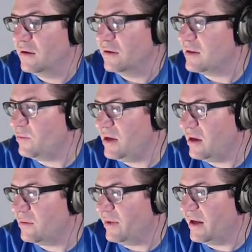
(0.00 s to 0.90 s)
it would be
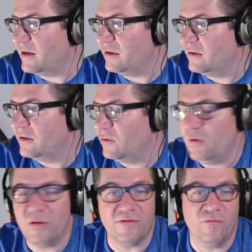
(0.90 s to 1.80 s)
kind of bad.
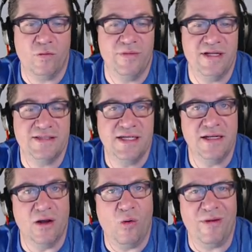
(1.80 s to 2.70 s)
We're only four minutes
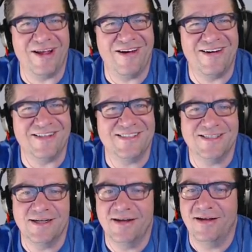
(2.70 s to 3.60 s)
in. Oh my gosh.
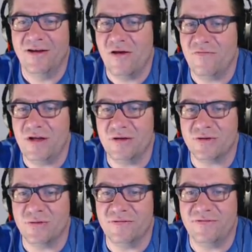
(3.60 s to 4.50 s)
video's
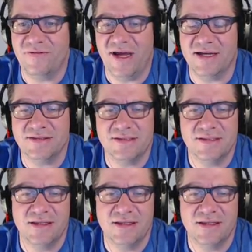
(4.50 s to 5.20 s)
going fast.